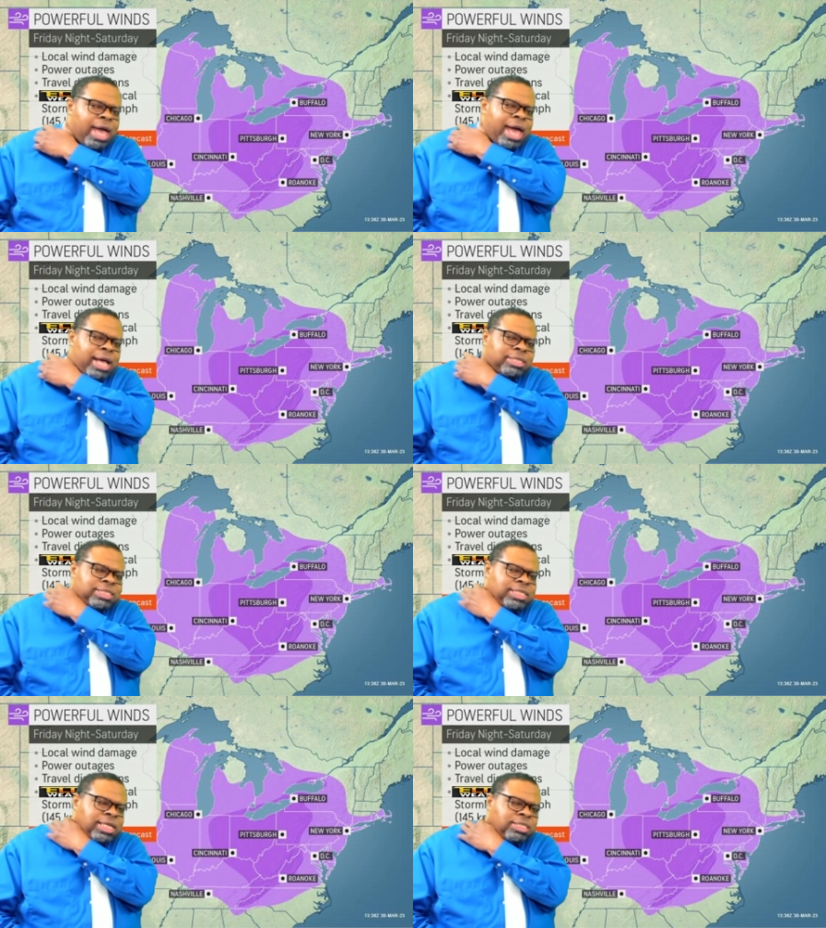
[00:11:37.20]
as
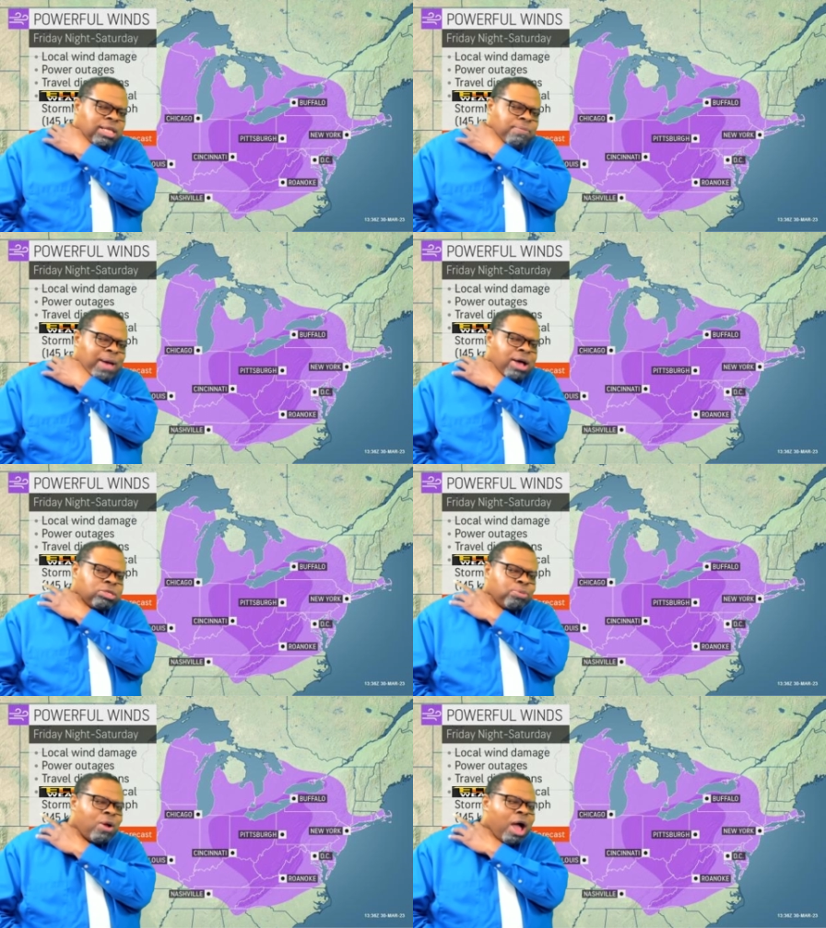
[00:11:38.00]
60
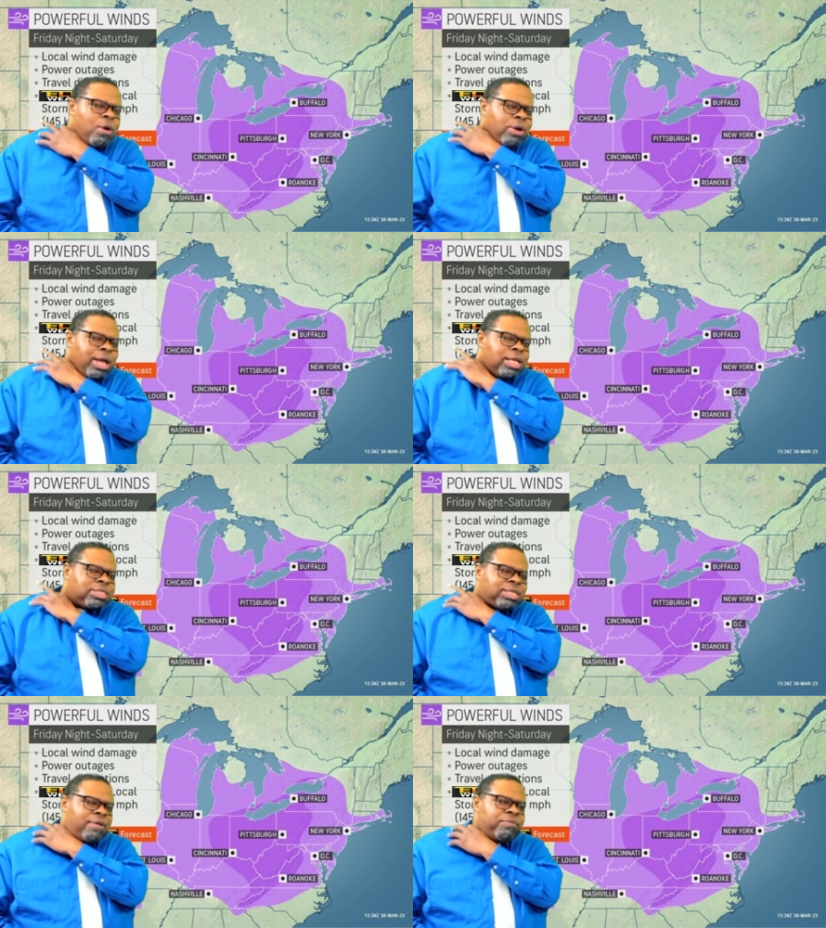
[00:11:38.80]
miles per hour and
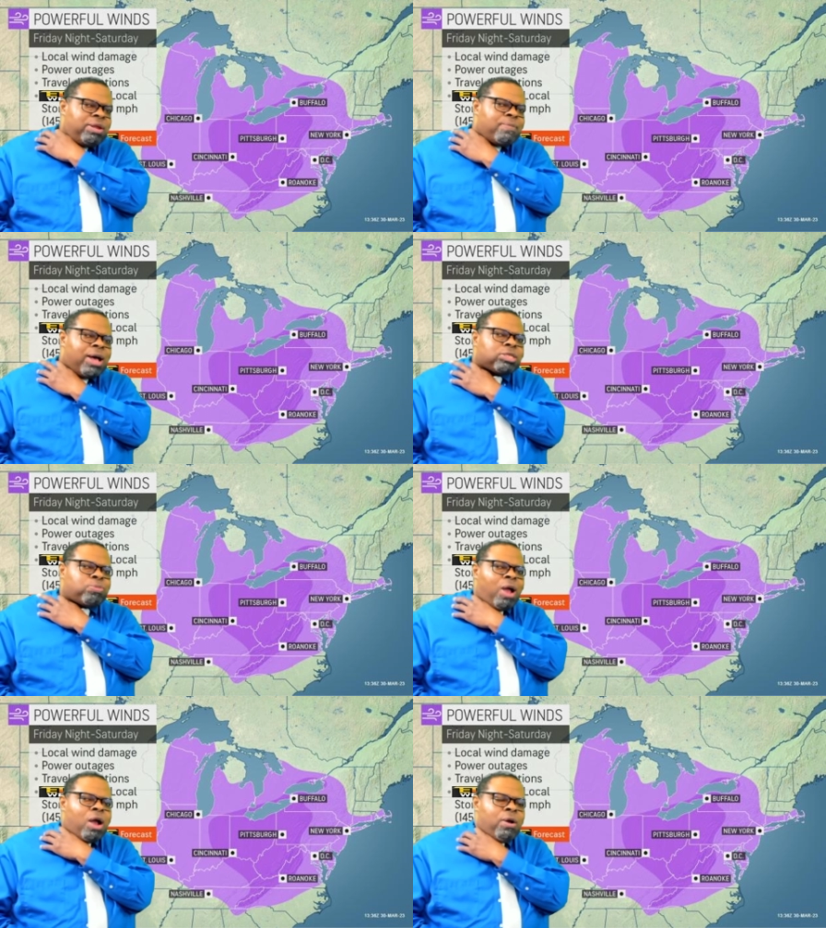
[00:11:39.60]
70 miles
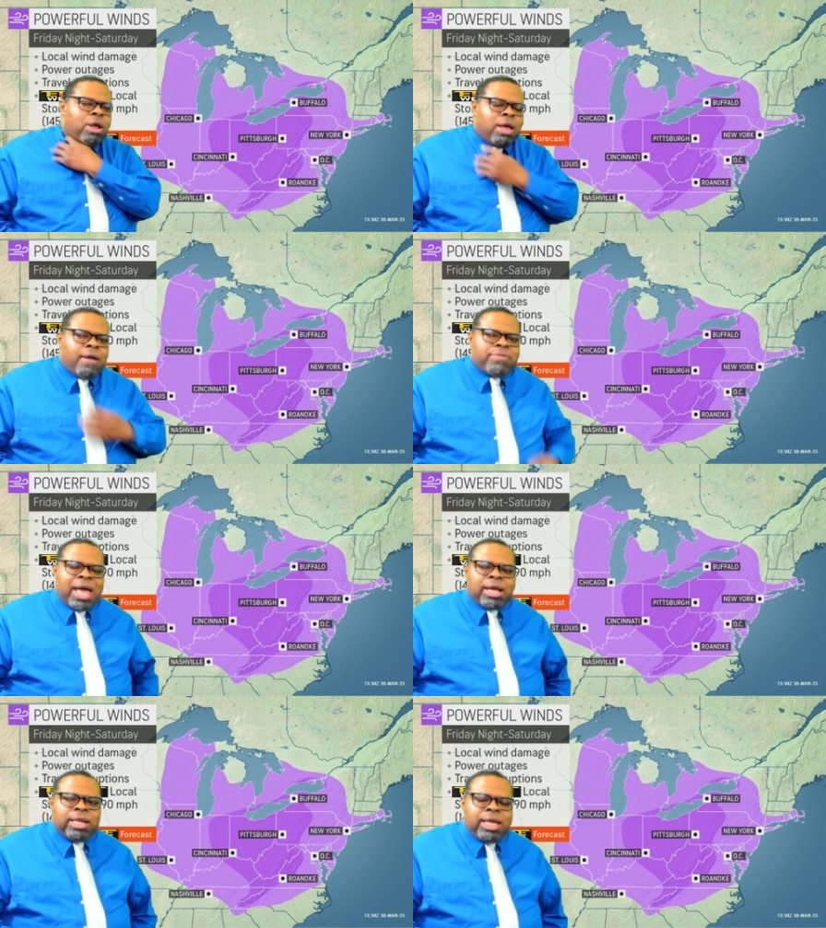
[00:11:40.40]
per hour
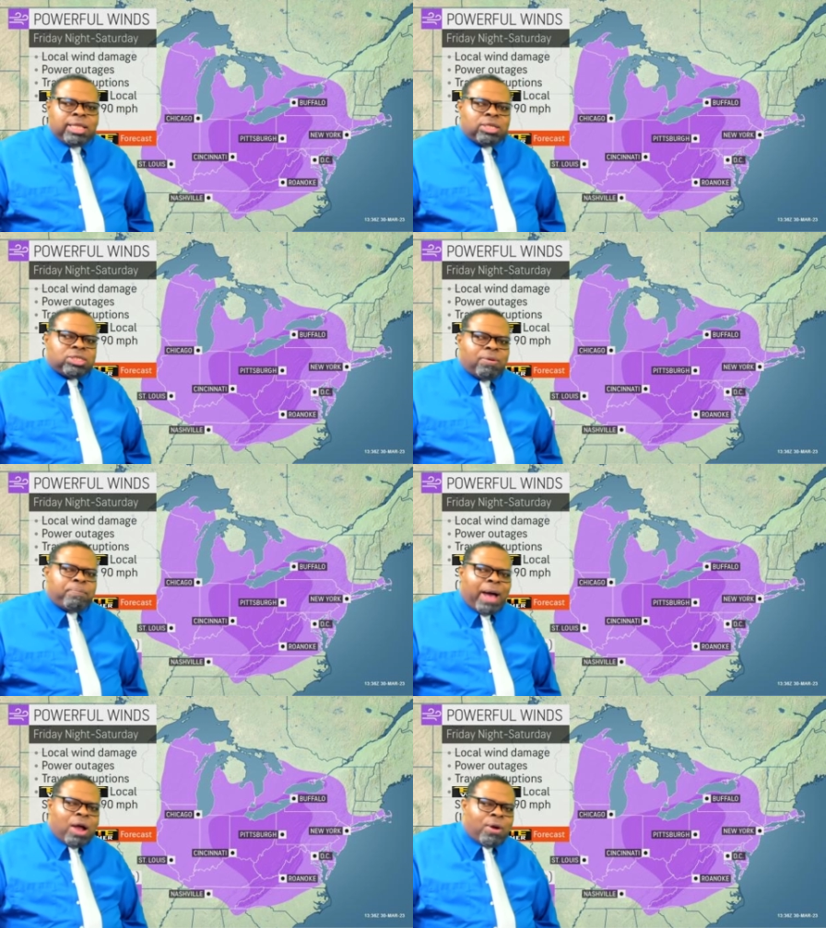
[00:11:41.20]
that could lead to
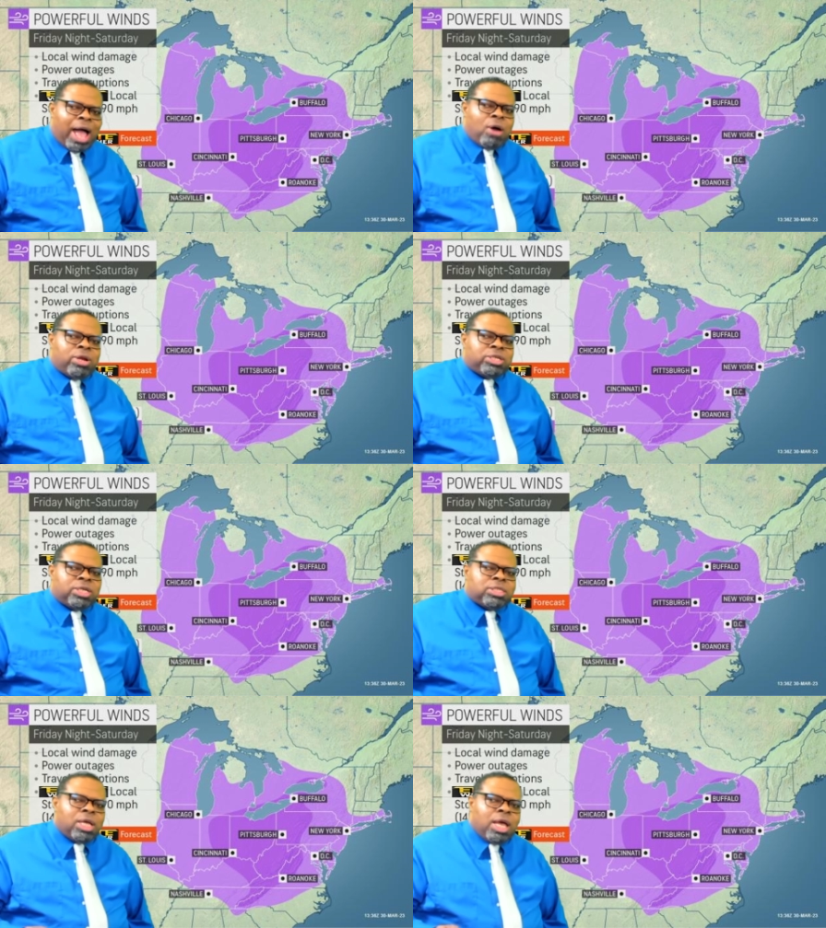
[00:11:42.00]
some power
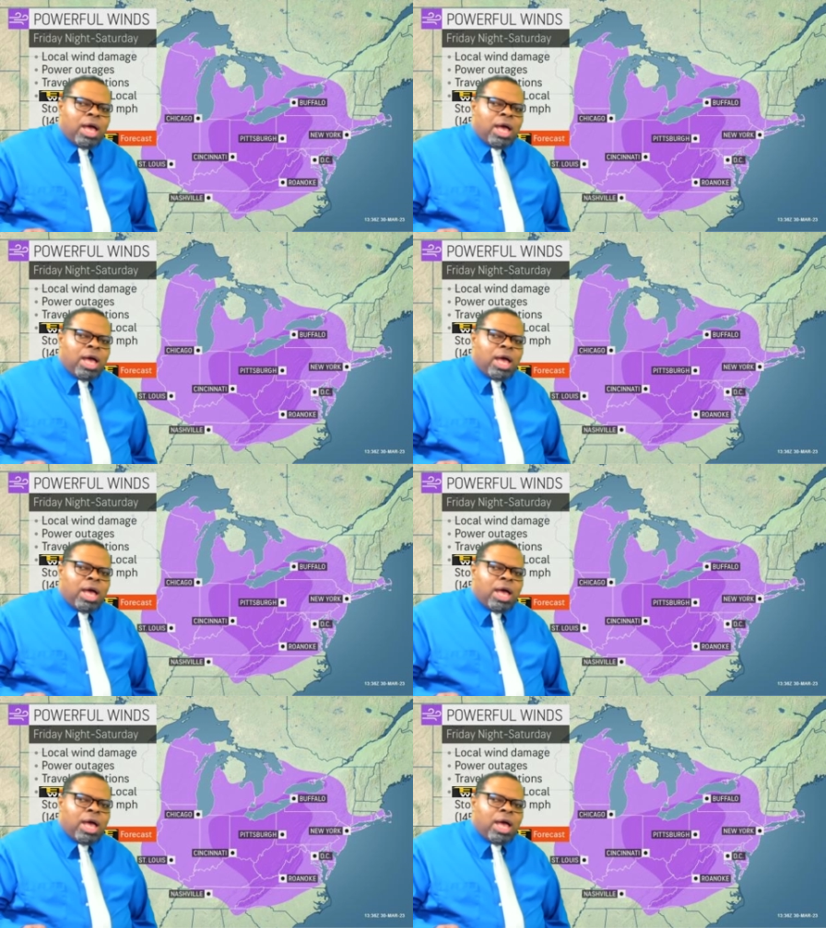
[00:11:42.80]
outages,